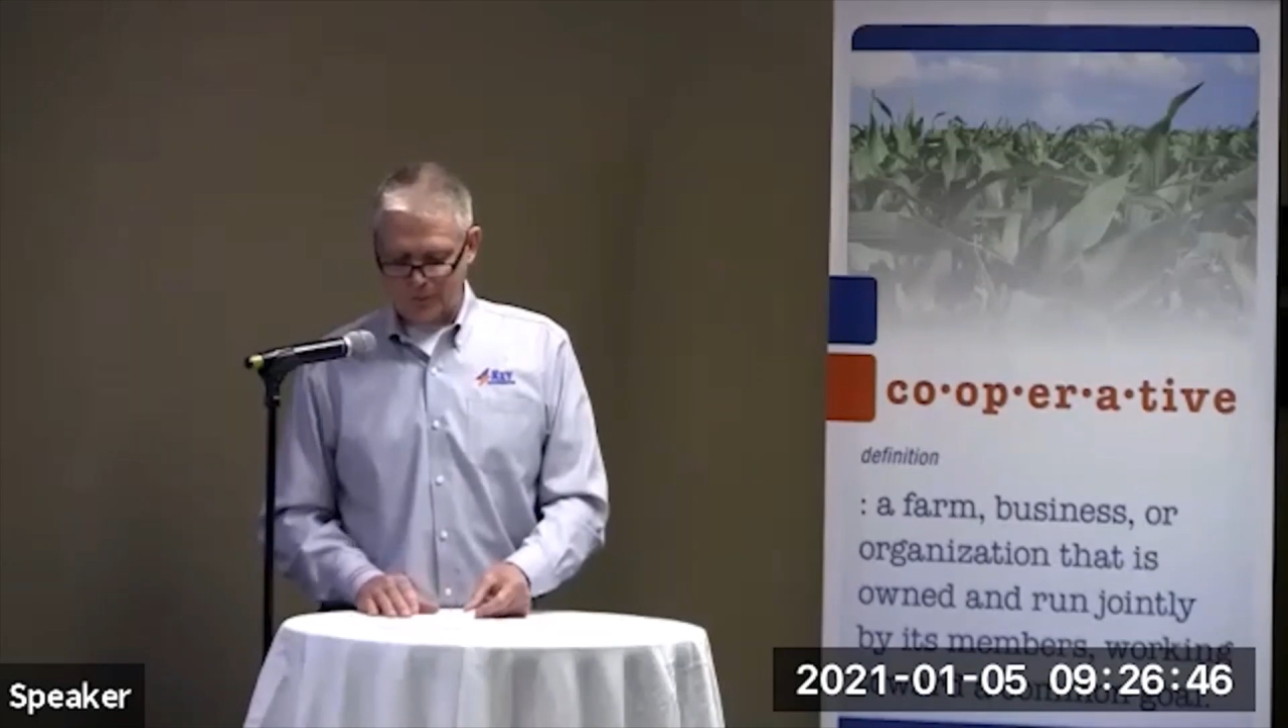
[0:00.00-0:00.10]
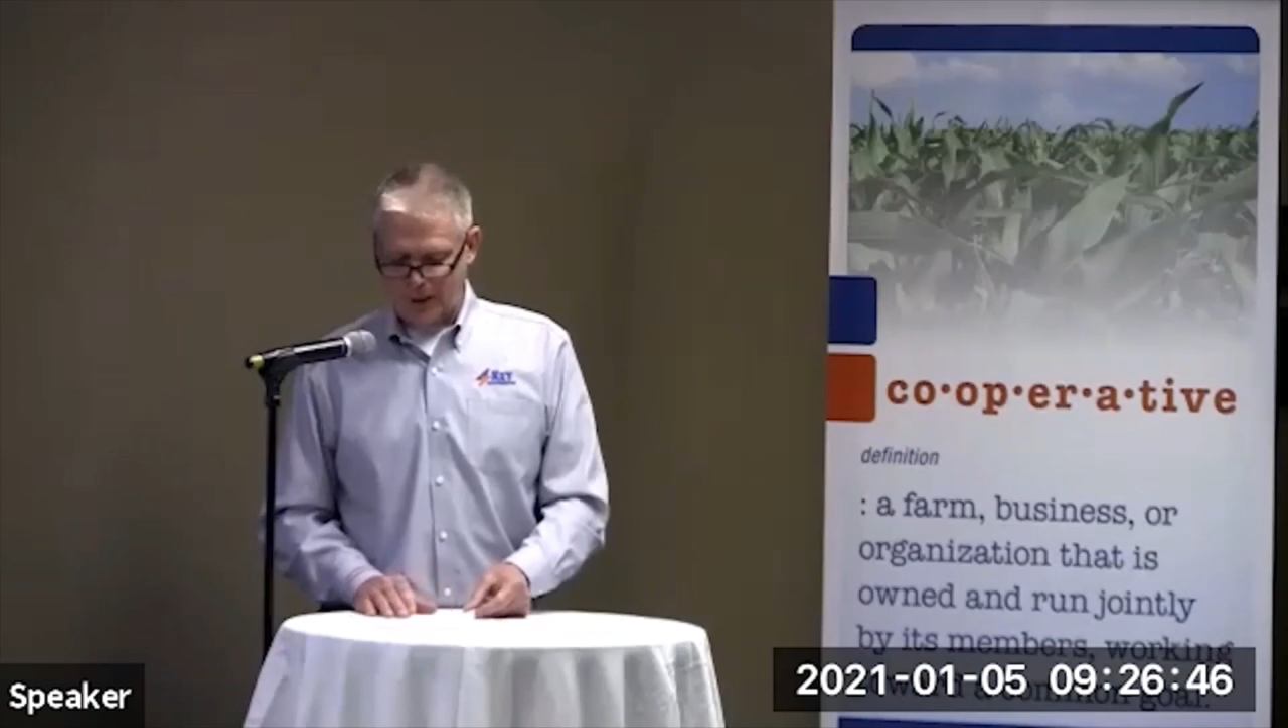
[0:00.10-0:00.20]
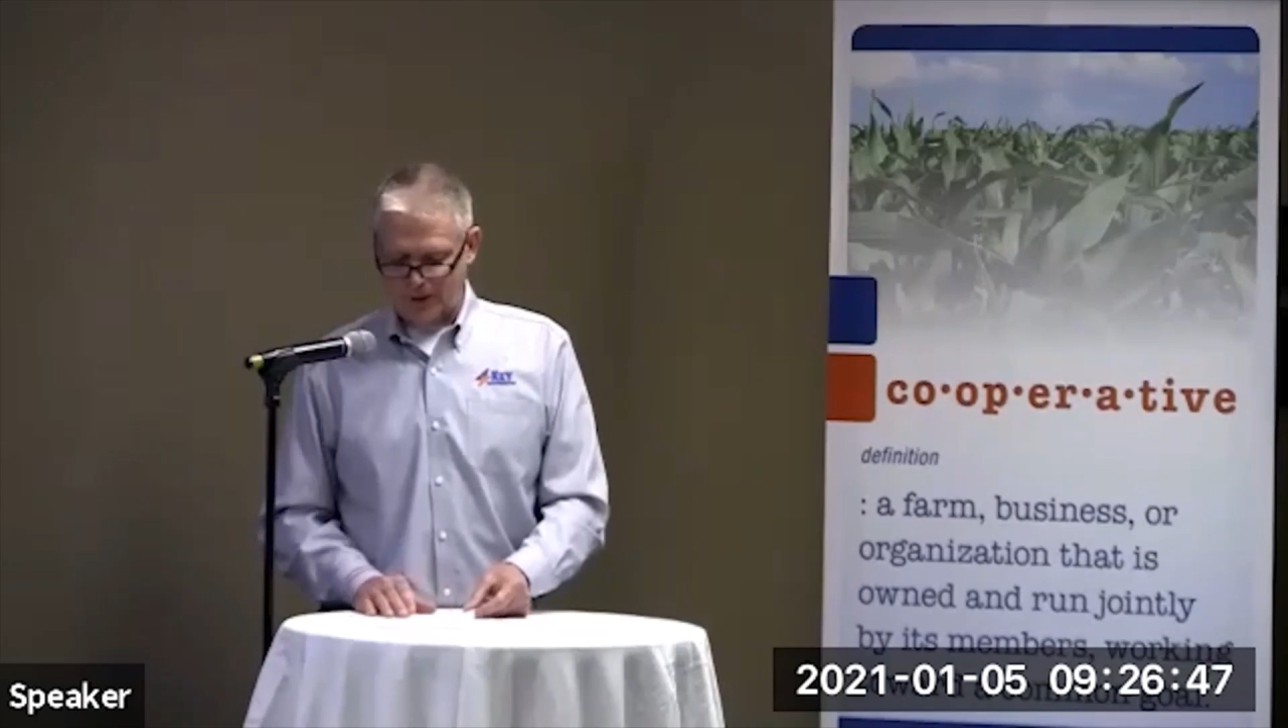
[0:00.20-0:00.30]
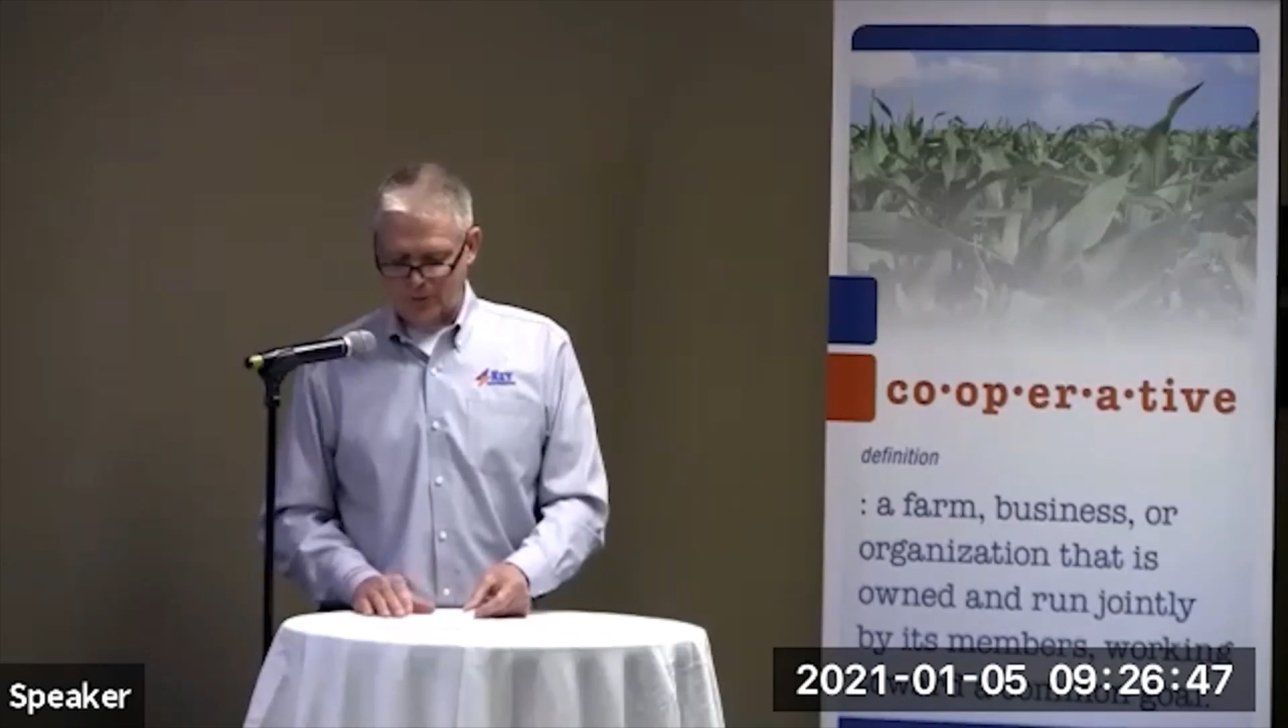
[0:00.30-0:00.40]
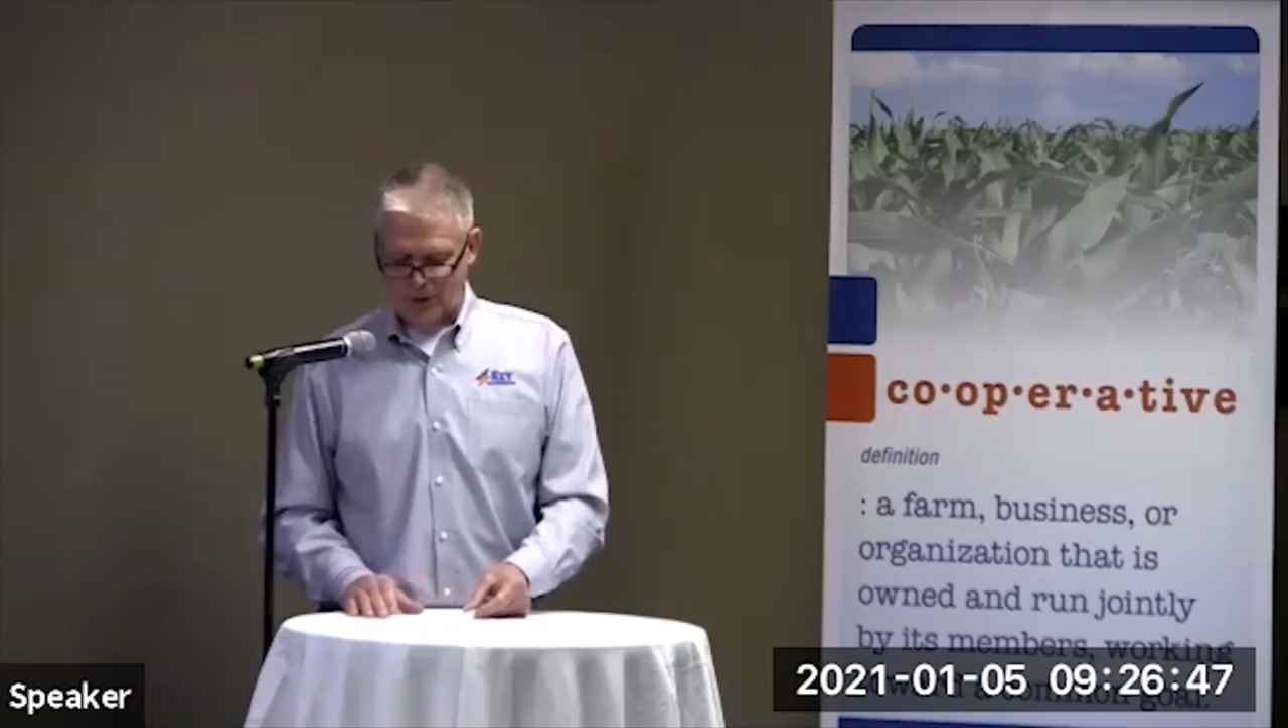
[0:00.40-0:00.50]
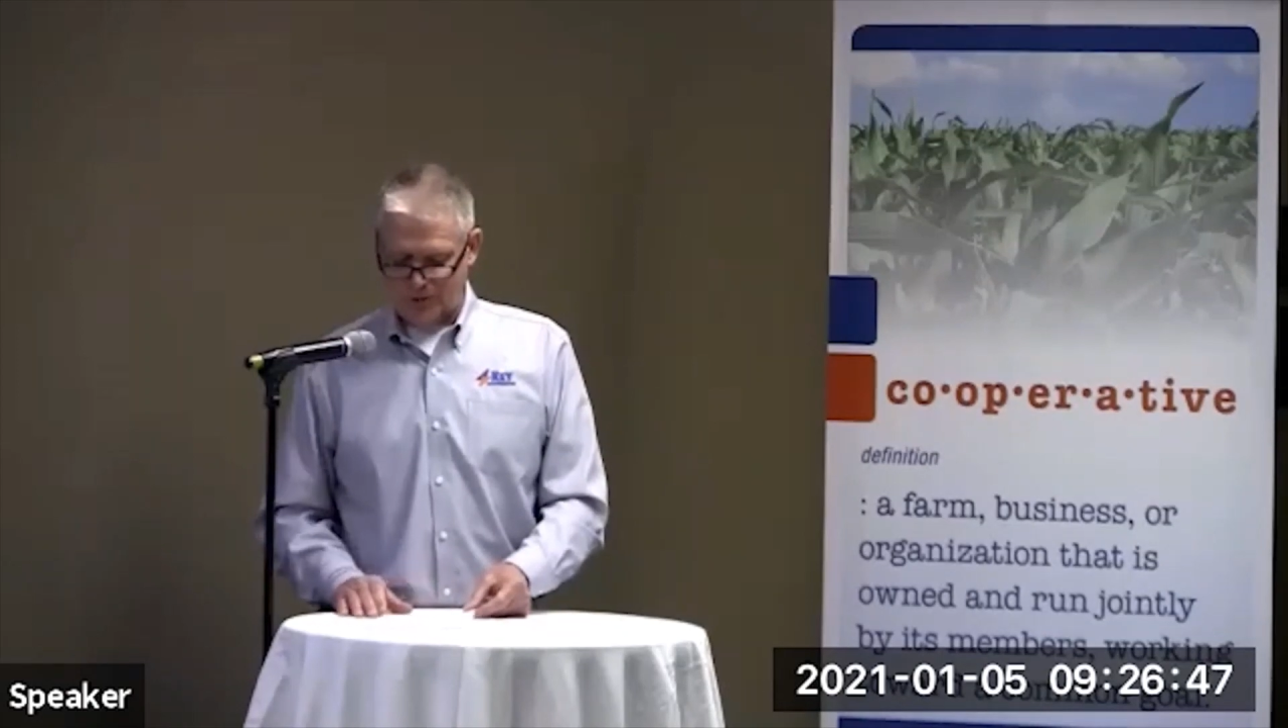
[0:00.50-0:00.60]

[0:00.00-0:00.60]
demand,